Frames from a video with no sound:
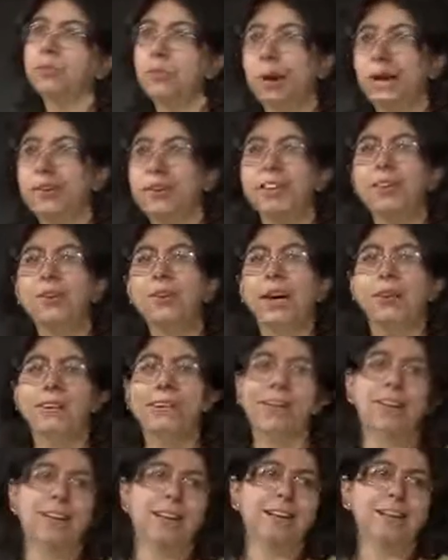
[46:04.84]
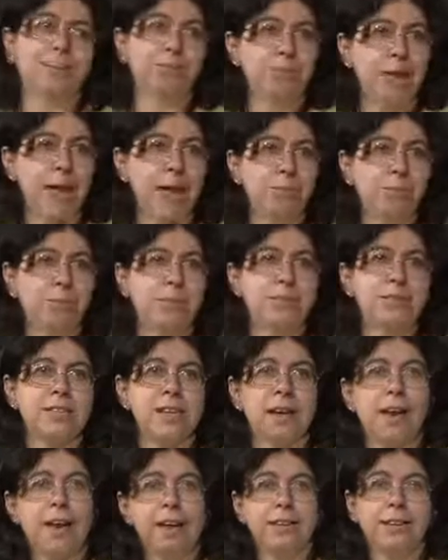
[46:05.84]
criteria that can help you
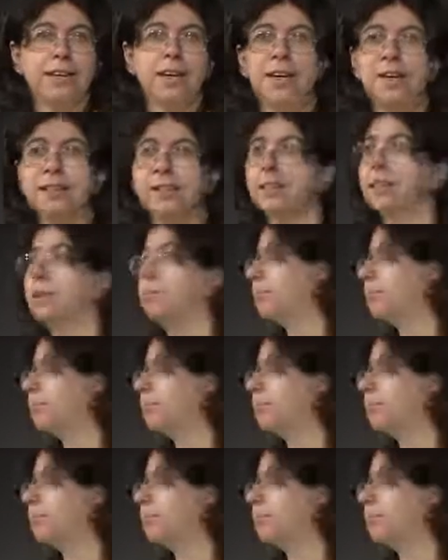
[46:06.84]
select this. And in